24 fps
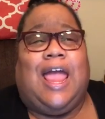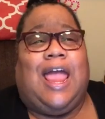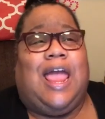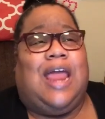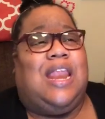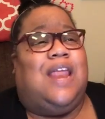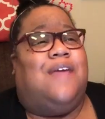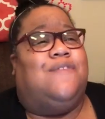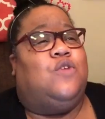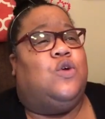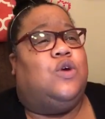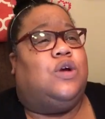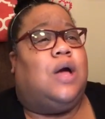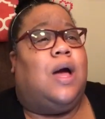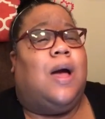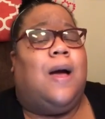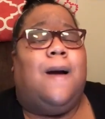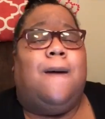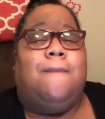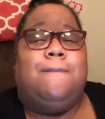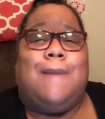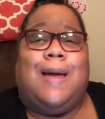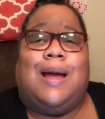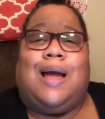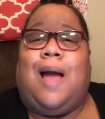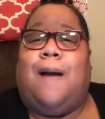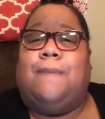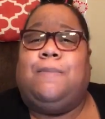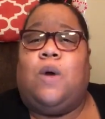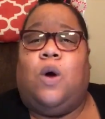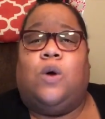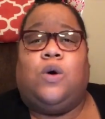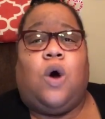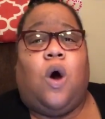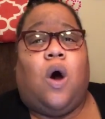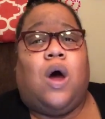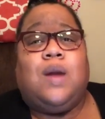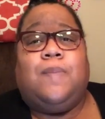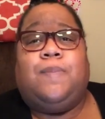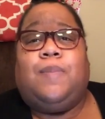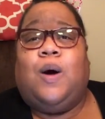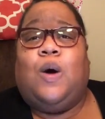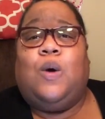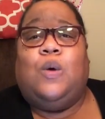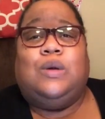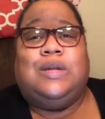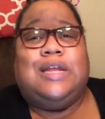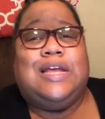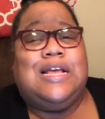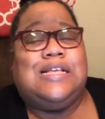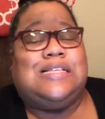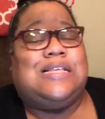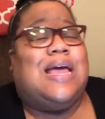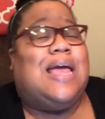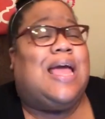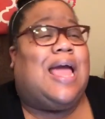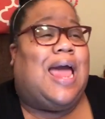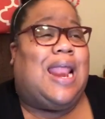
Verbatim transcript: And if you come back, I'm going to call the police